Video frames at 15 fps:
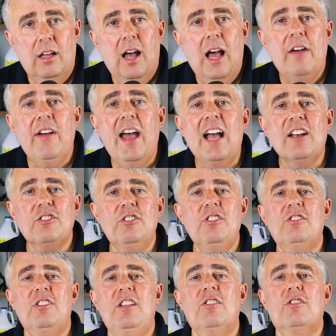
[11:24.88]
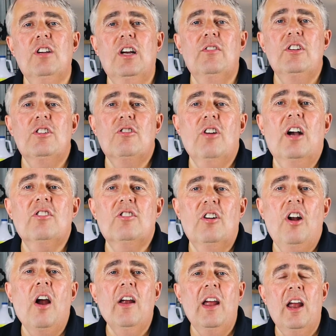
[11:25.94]
I've actually seen service trucks in
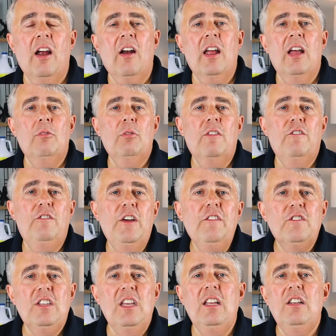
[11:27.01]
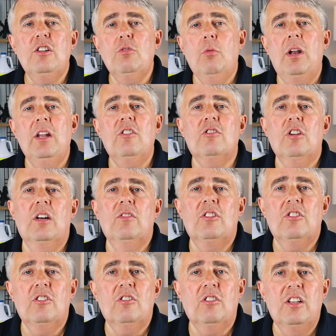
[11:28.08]
our area with 15 to 20
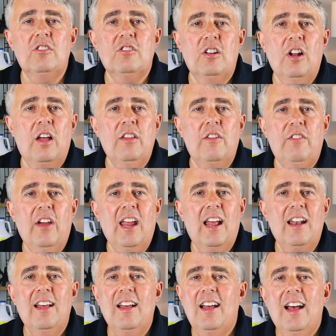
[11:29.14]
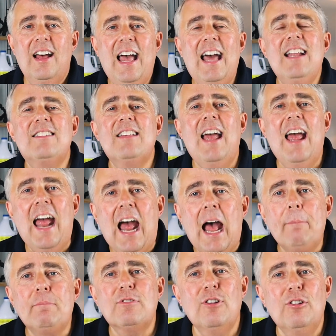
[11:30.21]
services listed on the van. That is
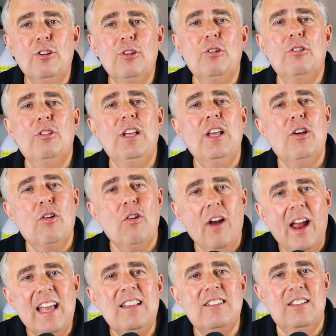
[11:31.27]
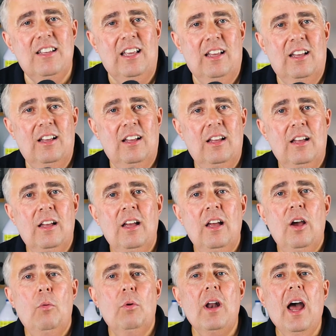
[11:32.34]
absolutely crazy.
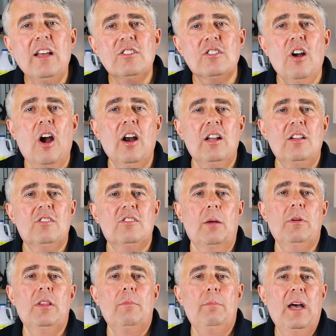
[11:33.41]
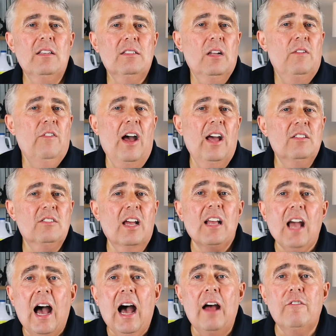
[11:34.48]
When I started, some of the best advice I
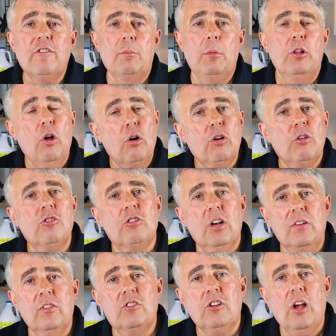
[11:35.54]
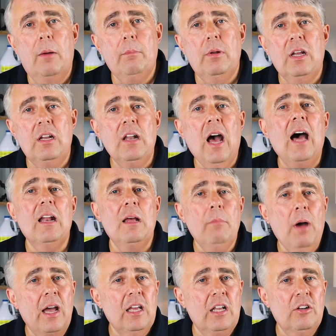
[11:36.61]
got from a local service company, not in
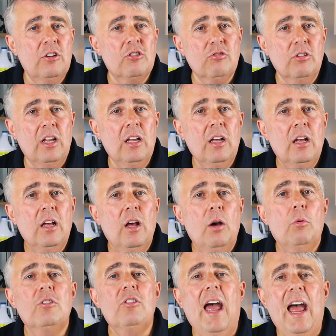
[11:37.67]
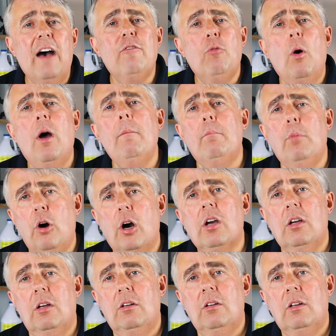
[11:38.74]
my industry, was have one book,